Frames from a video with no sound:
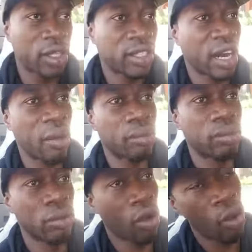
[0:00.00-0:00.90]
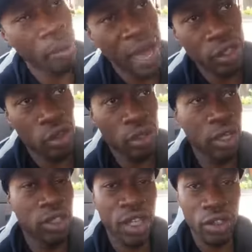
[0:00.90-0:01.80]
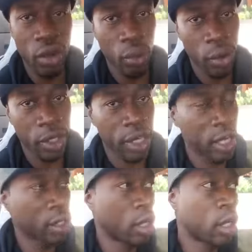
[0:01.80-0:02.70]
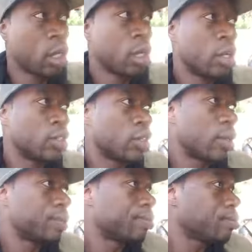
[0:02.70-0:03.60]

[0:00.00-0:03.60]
Then I'm going back into another state to go to work again. So